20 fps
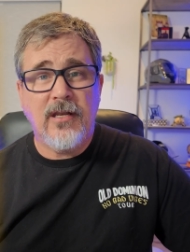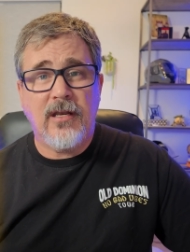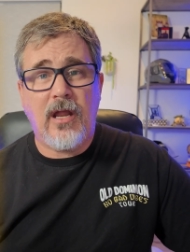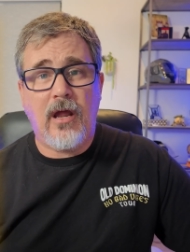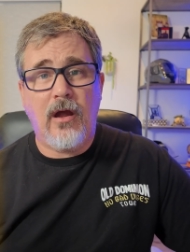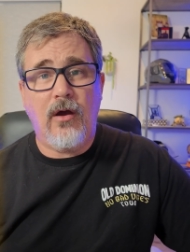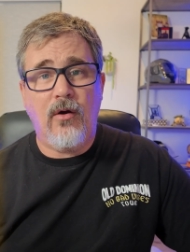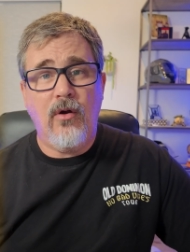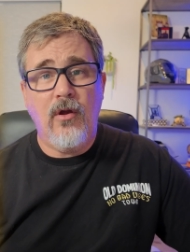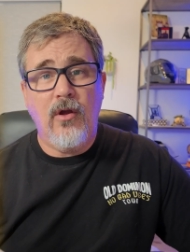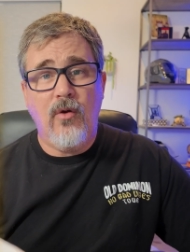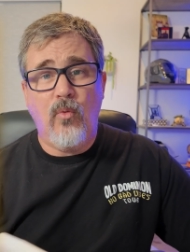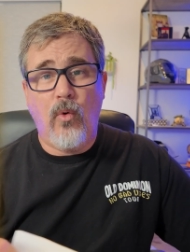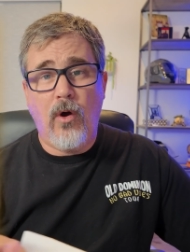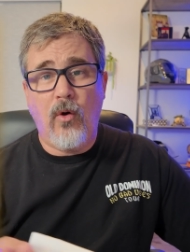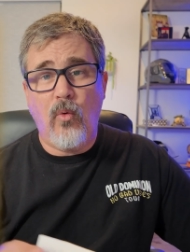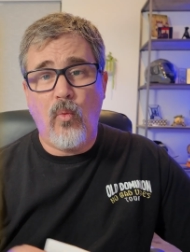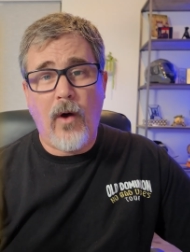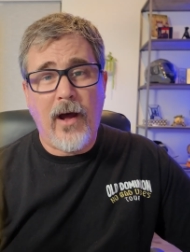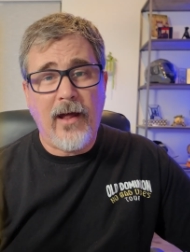Now,
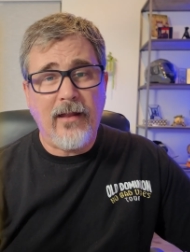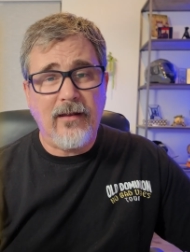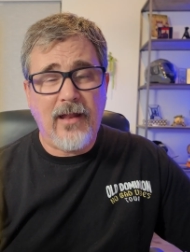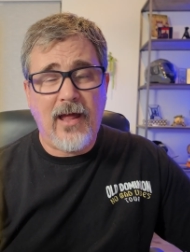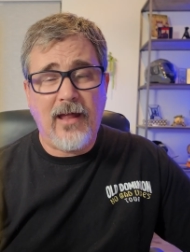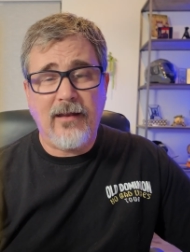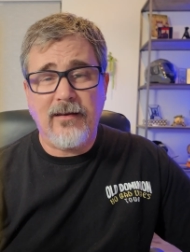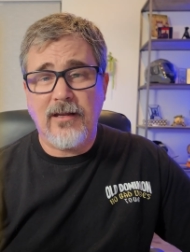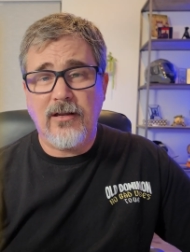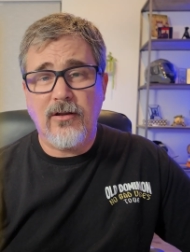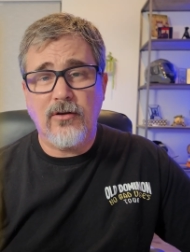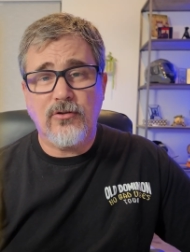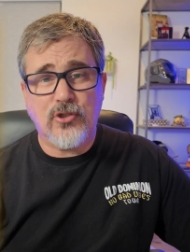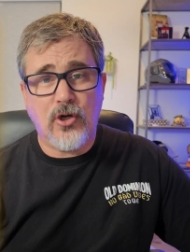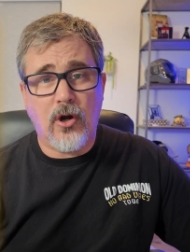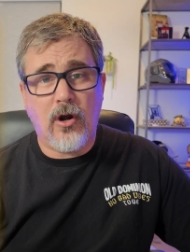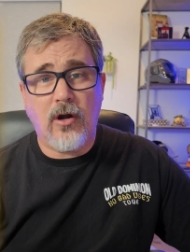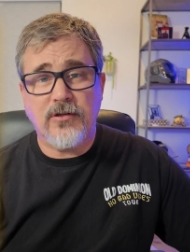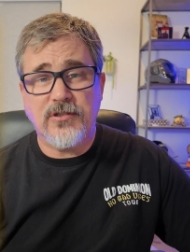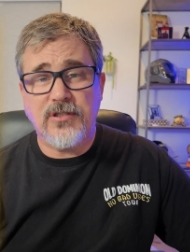what White Lightning
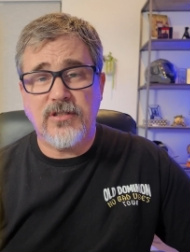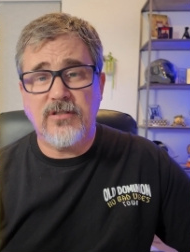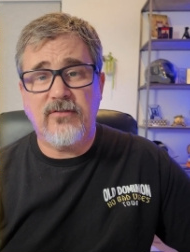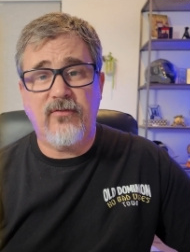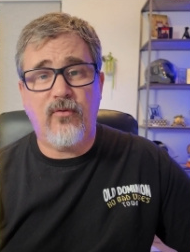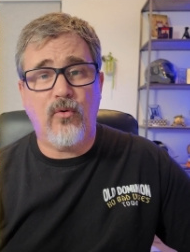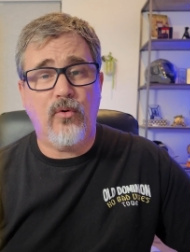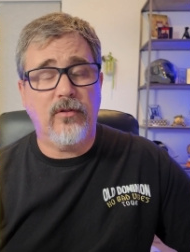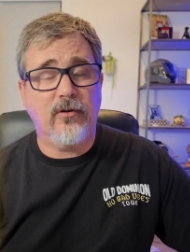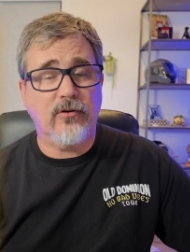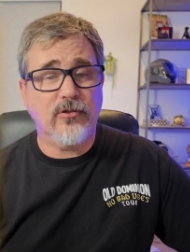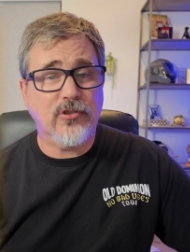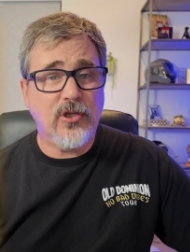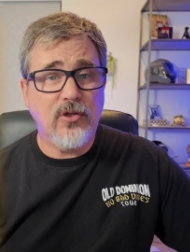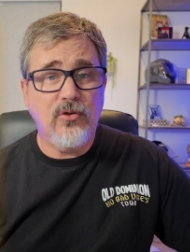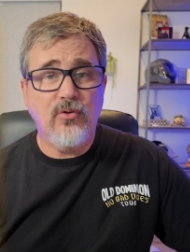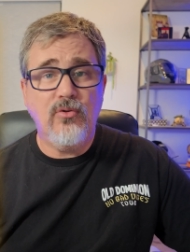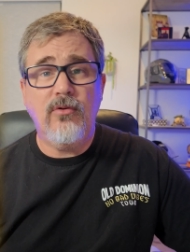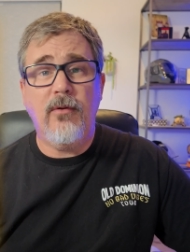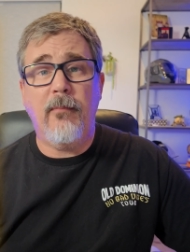charges for their
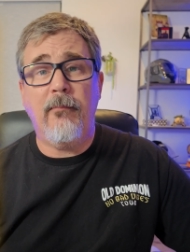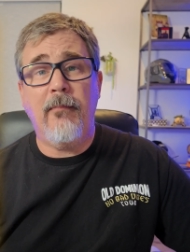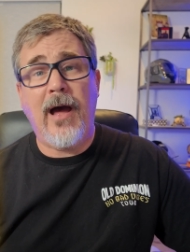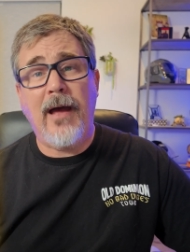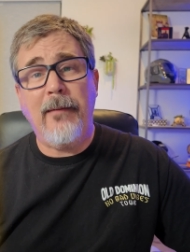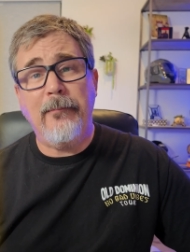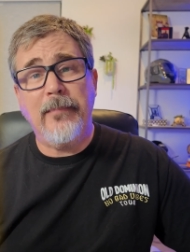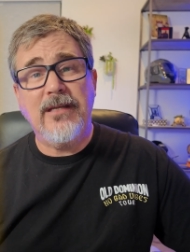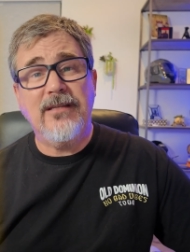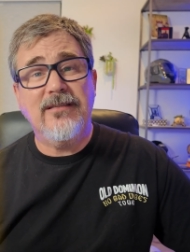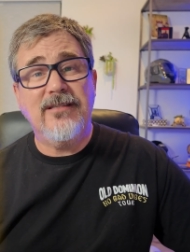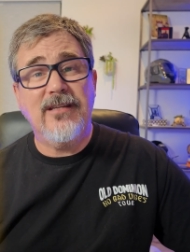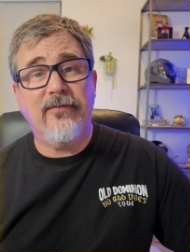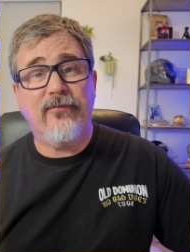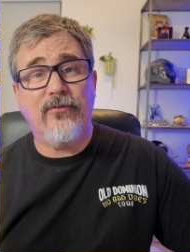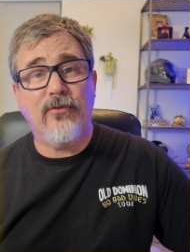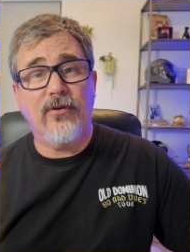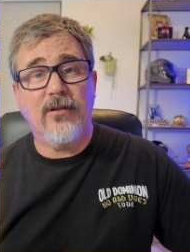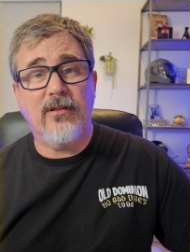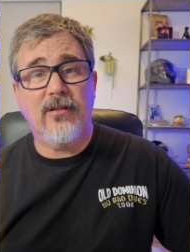tune might be
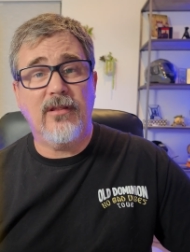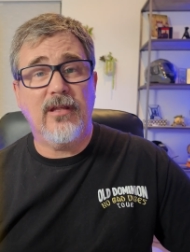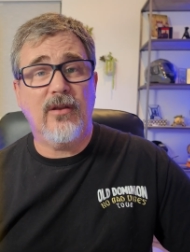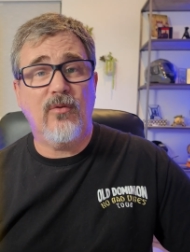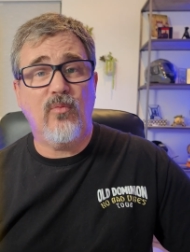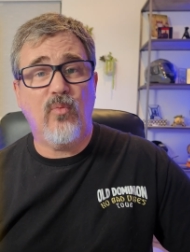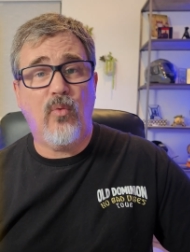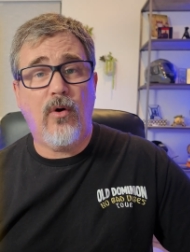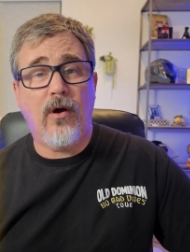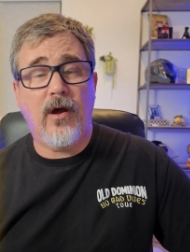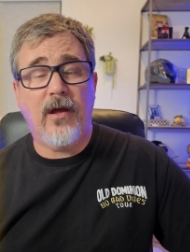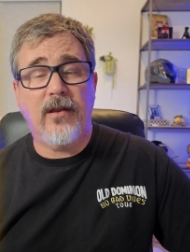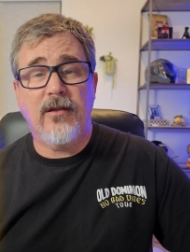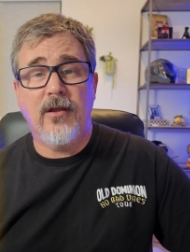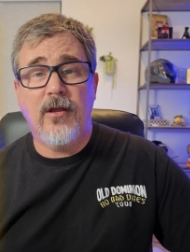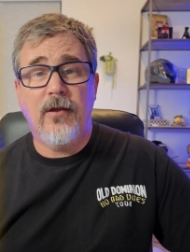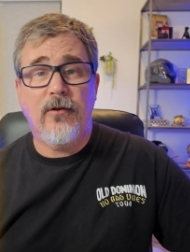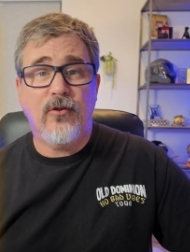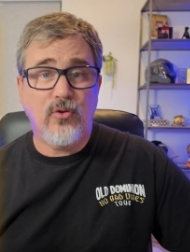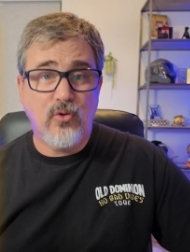different than what
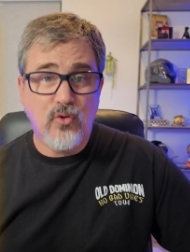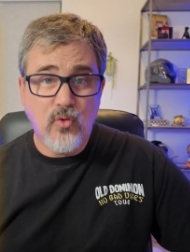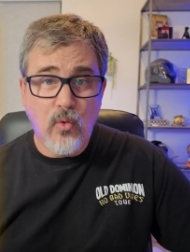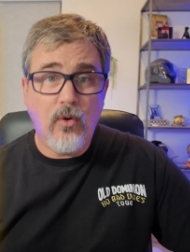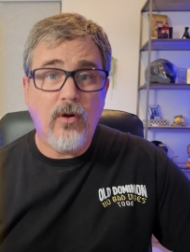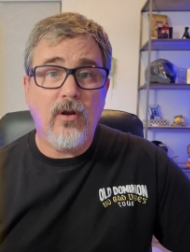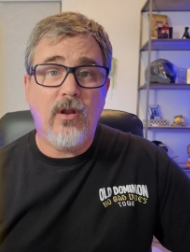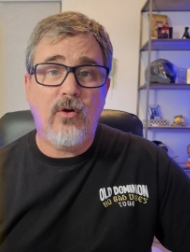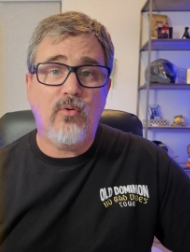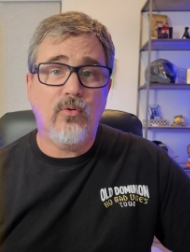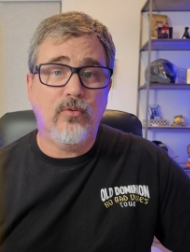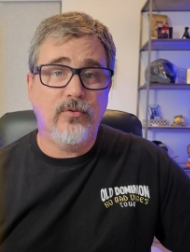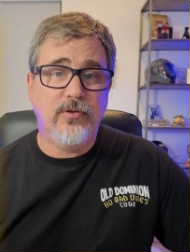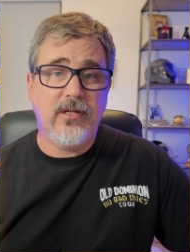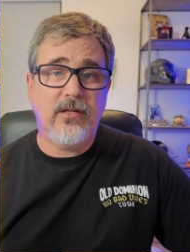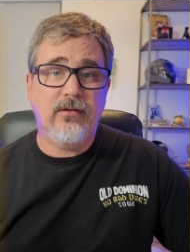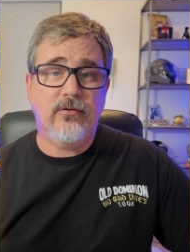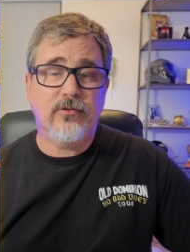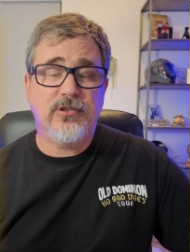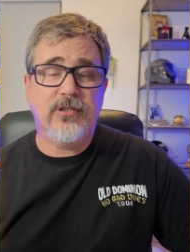your local
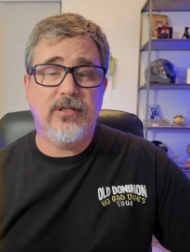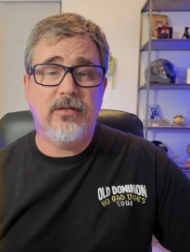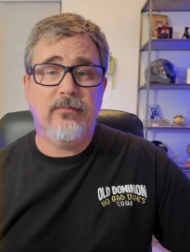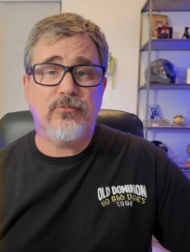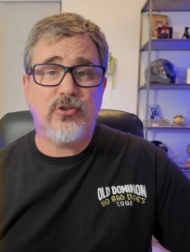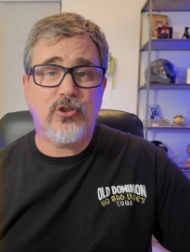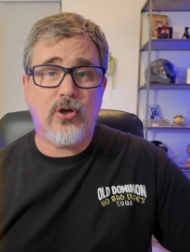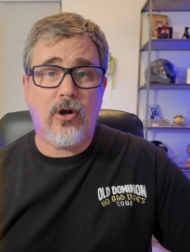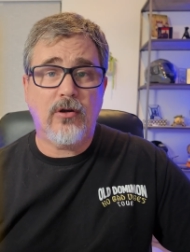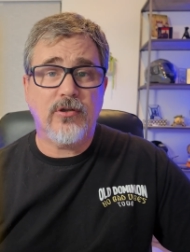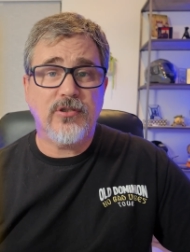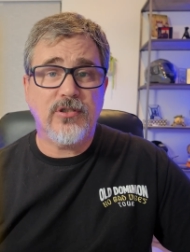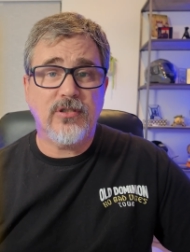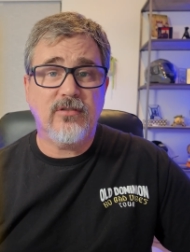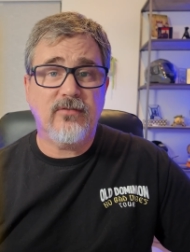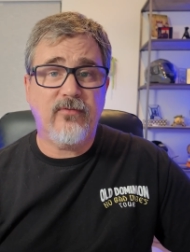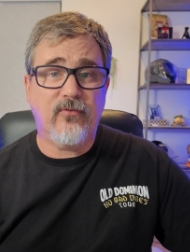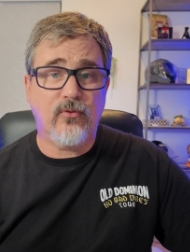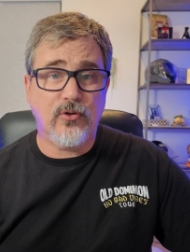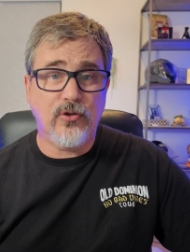dealership
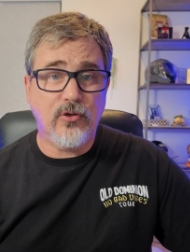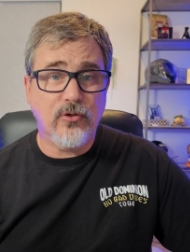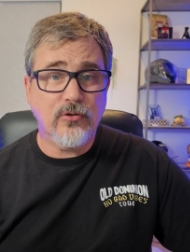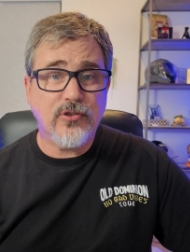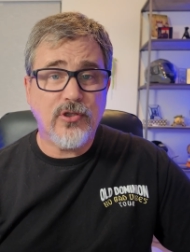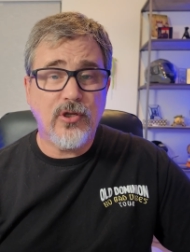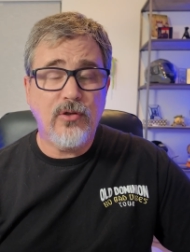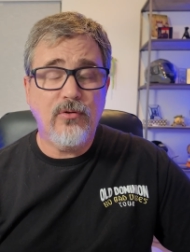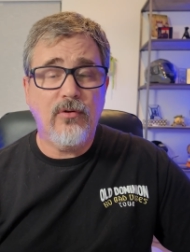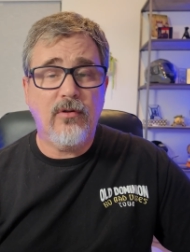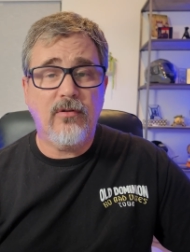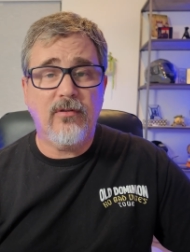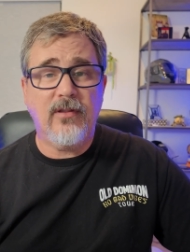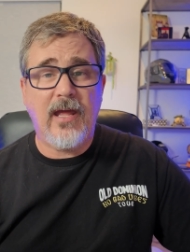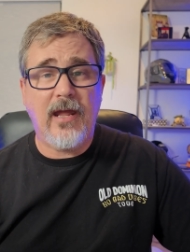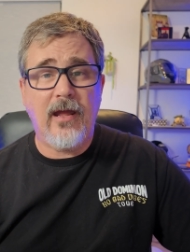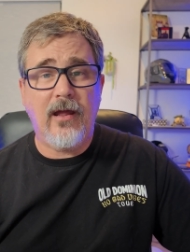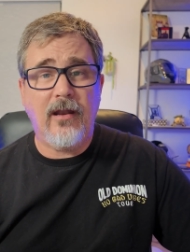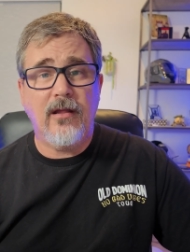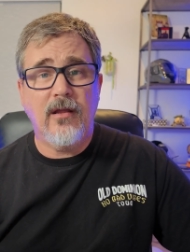charges for your tune on
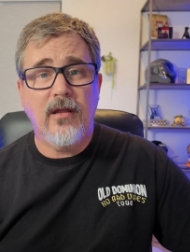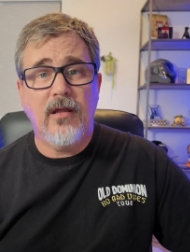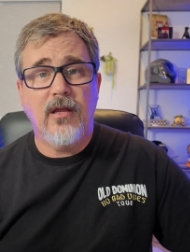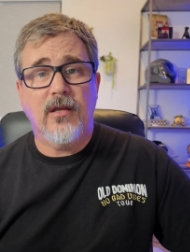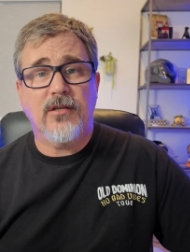that.